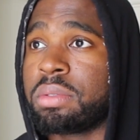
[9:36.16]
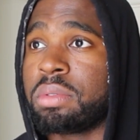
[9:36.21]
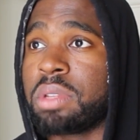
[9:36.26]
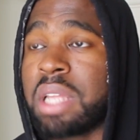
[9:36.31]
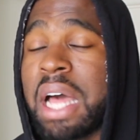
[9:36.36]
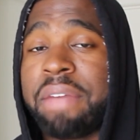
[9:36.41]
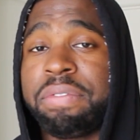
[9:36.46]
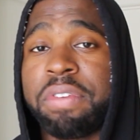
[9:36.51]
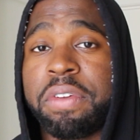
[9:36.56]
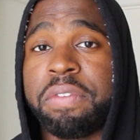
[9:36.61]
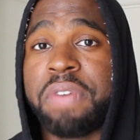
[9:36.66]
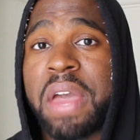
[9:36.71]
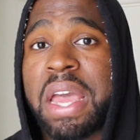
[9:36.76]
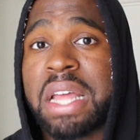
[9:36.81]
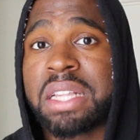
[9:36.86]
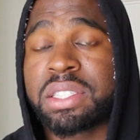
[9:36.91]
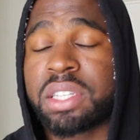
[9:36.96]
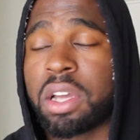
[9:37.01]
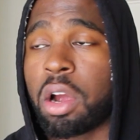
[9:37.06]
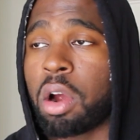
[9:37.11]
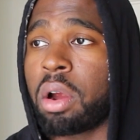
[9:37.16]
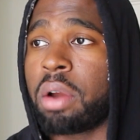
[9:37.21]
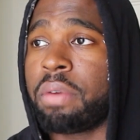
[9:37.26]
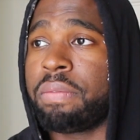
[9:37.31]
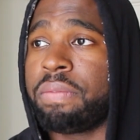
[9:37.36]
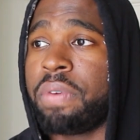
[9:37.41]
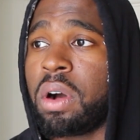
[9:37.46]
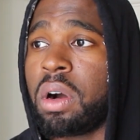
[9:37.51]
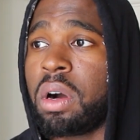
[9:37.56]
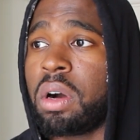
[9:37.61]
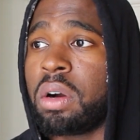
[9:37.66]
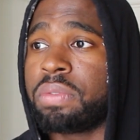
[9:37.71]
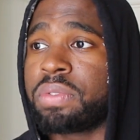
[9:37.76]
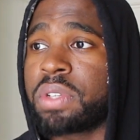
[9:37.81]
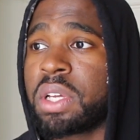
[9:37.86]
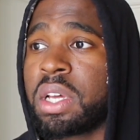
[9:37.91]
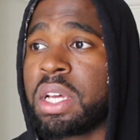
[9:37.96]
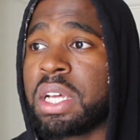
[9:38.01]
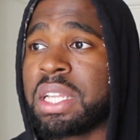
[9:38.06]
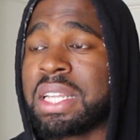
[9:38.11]
life events are
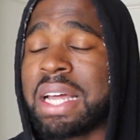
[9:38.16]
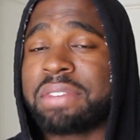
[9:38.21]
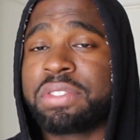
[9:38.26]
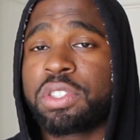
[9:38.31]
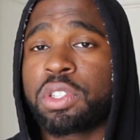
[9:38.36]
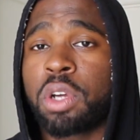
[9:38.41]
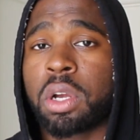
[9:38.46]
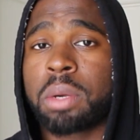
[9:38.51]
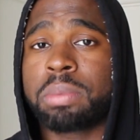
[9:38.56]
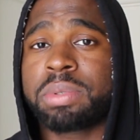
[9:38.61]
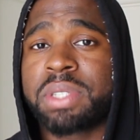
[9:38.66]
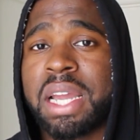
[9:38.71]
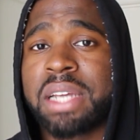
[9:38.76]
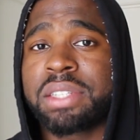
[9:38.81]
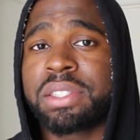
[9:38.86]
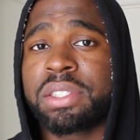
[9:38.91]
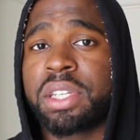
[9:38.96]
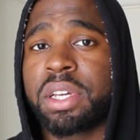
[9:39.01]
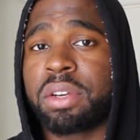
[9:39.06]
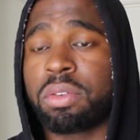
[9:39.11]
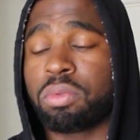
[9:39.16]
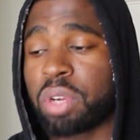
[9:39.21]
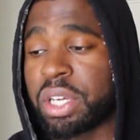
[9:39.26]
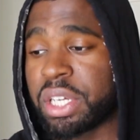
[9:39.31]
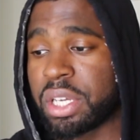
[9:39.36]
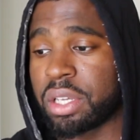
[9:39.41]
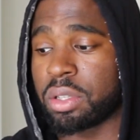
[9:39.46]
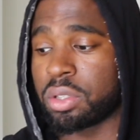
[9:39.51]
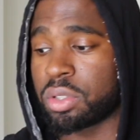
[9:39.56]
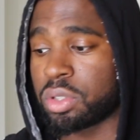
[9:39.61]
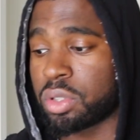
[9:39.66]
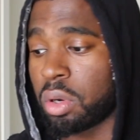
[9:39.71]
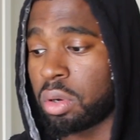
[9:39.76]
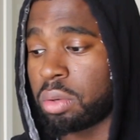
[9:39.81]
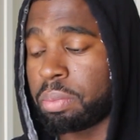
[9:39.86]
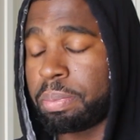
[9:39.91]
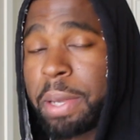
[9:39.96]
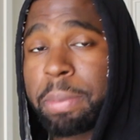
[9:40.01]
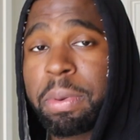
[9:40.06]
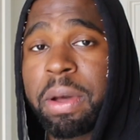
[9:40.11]
involved, life circumstances, and
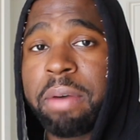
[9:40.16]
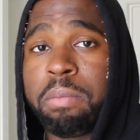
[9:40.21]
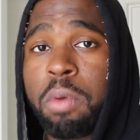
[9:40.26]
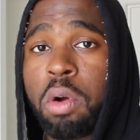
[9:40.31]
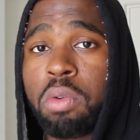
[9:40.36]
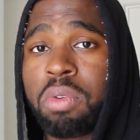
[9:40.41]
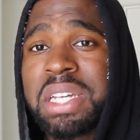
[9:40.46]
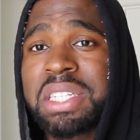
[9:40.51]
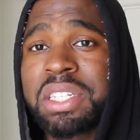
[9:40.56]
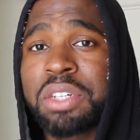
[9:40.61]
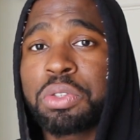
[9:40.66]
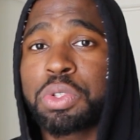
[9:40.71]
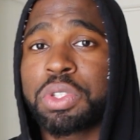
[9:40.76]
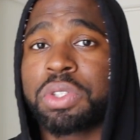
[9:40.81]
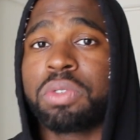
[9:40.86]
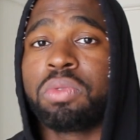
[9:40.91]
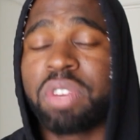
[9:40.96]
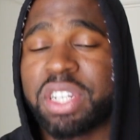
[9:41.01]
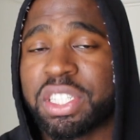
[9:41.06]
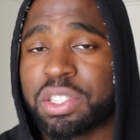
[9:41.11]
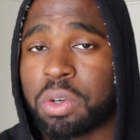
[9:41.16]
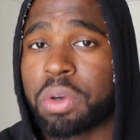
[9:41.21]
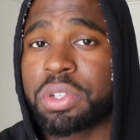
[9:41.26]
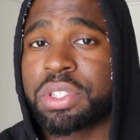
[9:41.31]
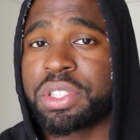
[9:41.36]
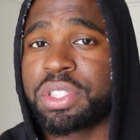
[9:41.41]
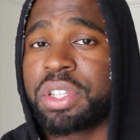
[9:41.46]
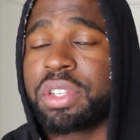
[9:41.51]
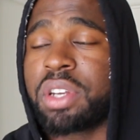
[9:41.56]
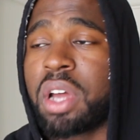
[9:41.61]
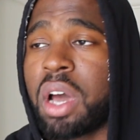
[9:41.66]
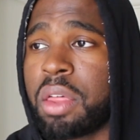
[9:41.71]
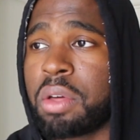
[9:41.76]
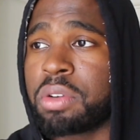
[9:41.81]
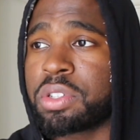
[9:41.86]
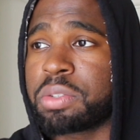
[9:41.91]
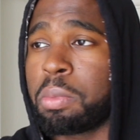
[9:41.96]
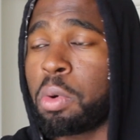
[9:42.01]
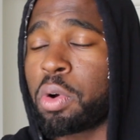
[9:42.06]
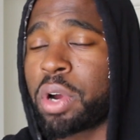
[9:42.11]
certain people have more resources than
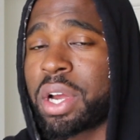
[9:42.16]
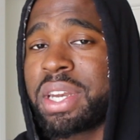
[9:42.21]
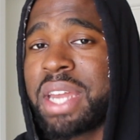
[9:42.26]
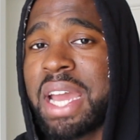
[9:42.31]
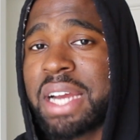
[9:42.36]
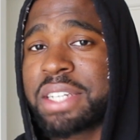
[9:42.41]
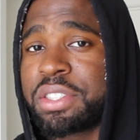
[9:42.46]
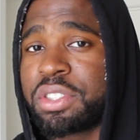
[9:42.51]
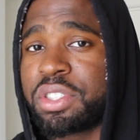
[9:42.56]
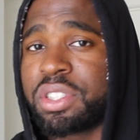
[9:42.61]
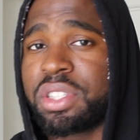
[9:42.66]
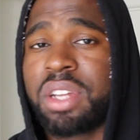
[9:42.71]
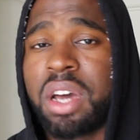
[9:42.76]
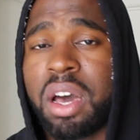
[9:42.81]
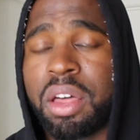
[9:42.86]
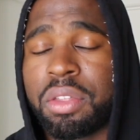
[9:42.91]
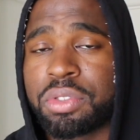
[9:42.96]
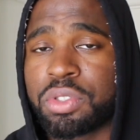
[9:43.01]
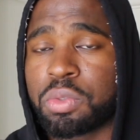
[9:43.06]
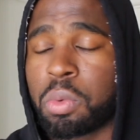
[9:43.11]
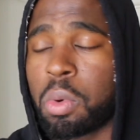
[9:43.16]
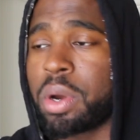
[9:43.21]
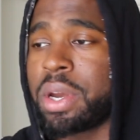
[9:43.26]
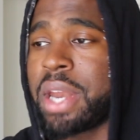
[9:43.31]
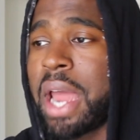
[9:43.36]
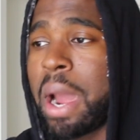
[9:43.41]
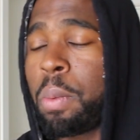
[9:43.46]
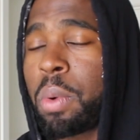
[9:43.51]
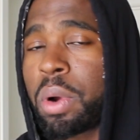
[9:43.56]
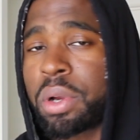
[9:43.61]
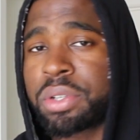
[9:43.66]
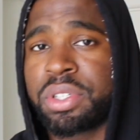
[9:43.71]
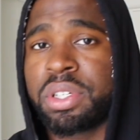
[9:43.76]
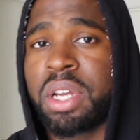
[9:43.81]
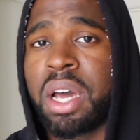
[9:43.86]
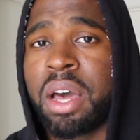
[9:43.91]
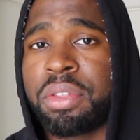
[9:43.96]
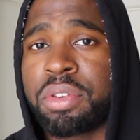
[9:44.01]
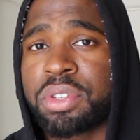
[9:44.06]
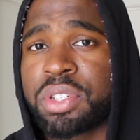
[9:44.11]
others, more connections than others, more networks than
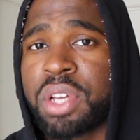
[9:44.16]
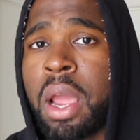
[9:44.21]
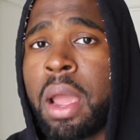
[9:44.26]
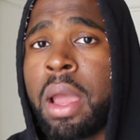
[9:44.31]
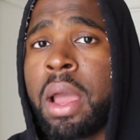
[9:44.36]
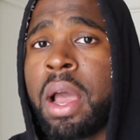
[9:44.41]
others.